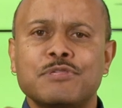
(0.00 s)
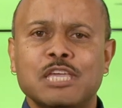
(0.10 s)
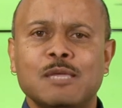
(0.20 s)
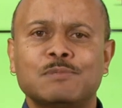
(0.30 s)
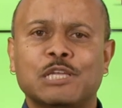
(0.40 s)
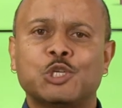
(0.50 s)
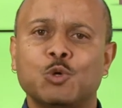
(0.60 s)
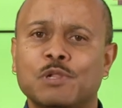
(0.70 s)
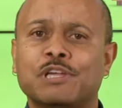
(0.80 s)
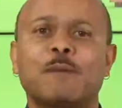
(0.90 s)
the themes that
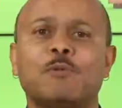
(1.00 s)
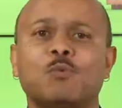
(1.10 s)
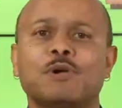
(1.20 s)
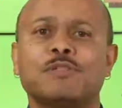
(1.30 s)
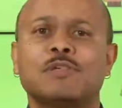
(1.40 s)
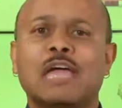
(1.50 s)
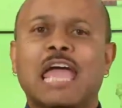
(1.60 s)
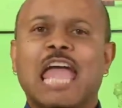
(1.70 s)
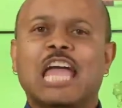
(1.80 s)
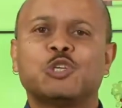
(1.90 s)
you will grapple with
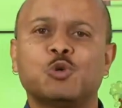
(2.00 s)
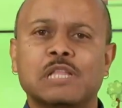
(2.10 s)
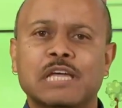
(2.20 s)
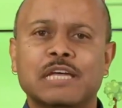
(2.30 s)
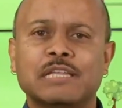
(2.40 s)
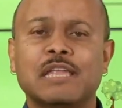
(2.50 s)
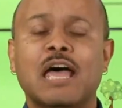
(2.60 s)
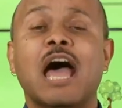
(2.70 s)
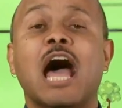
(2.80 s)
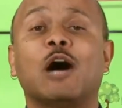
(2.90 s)
as you learn
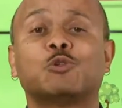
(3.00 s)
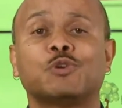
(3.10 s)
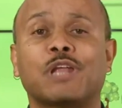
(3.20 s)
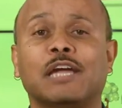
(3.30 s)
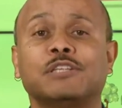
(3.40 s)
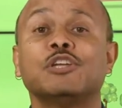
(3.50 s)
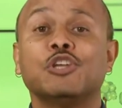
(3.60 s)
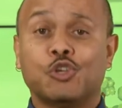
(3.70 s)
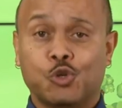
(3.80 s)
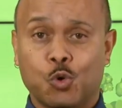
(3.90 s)
how to write
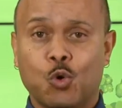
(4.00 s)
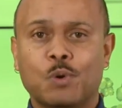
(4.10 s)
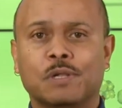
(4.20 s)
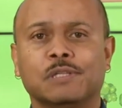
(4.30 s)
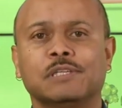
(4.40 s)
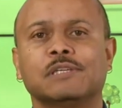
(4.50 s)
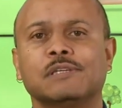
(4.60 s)
your world.